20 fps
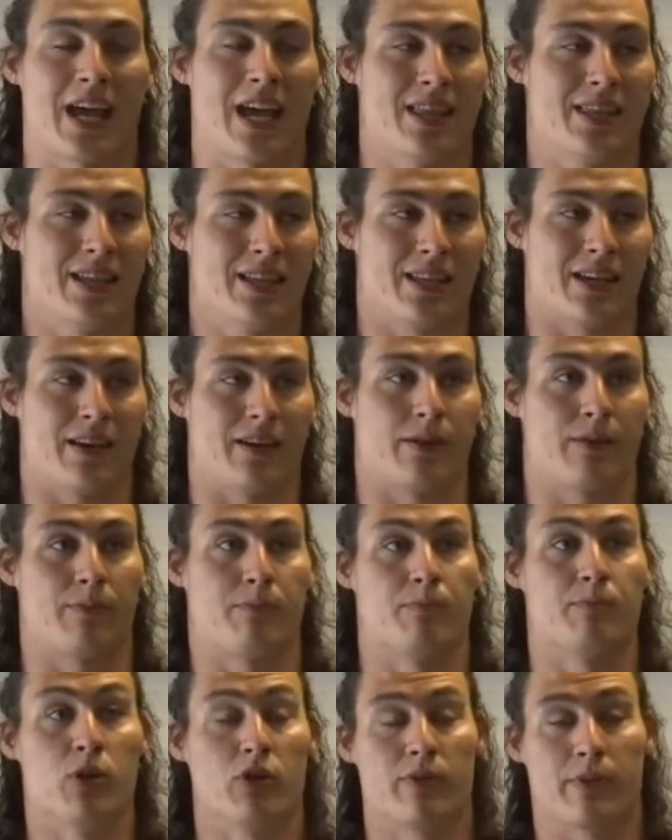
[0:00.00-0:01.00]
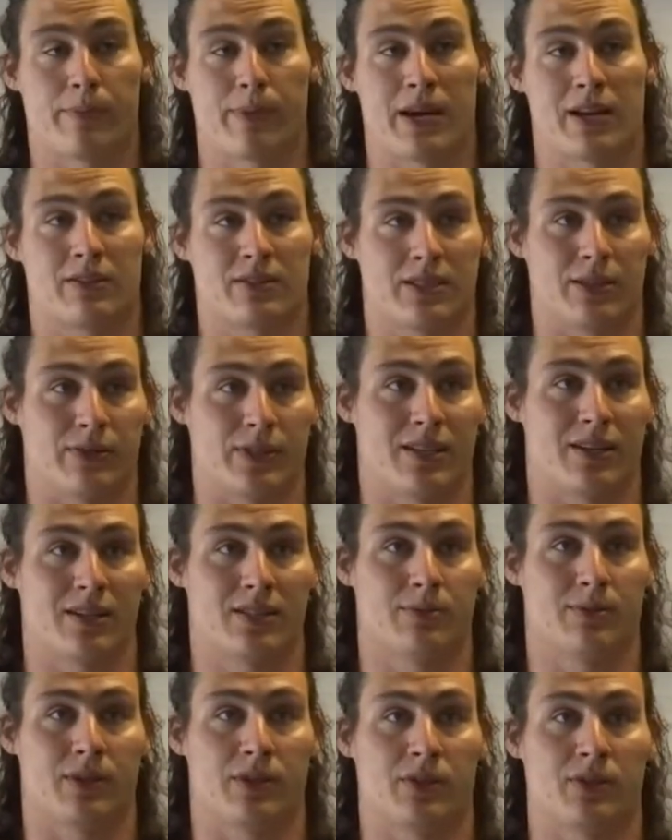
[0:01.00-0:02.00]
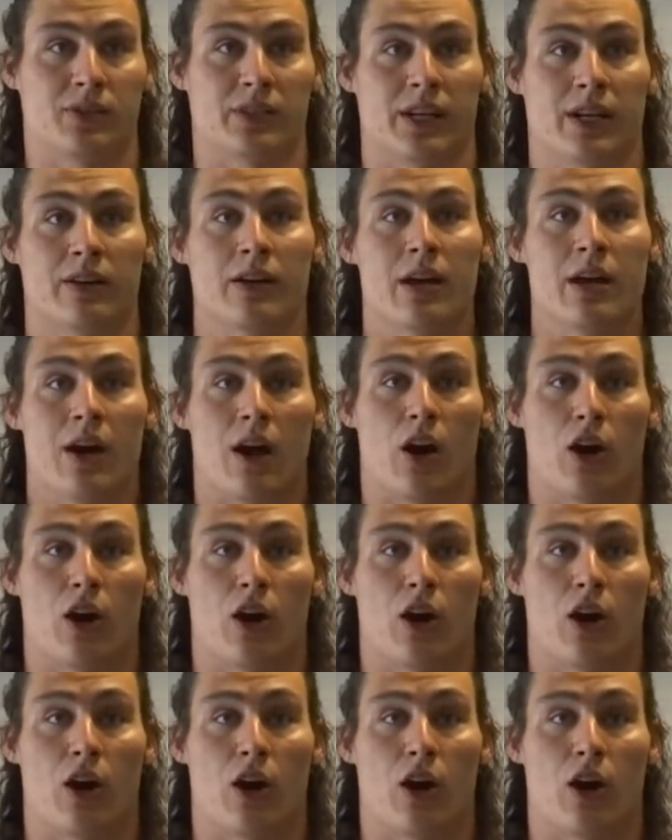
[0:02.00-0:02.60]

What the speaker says: and then the movement patterns that we talked about earlier.